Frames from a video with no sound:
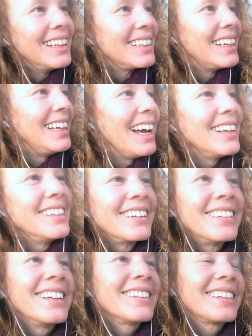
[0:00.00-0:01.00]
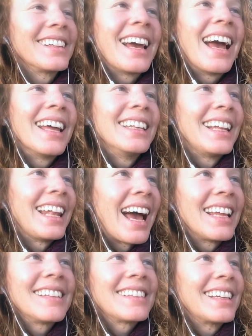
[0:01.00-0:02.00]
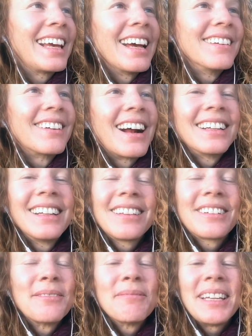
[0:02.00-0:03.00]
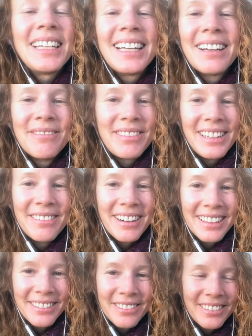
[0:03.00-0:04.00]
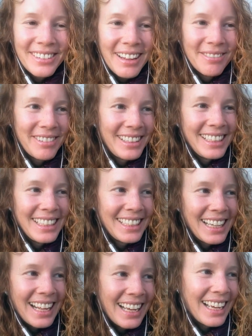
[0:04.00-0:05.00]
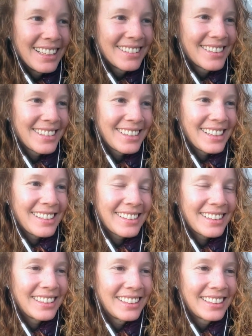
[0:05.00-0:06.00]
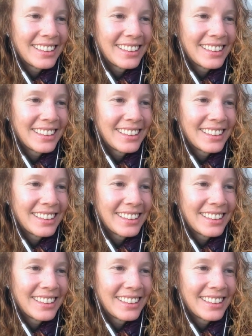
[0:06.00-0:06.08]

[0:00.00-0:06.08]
The energy is again, the light is again running through me. I'm feeling wonderful. I'm feeling yeah, energized and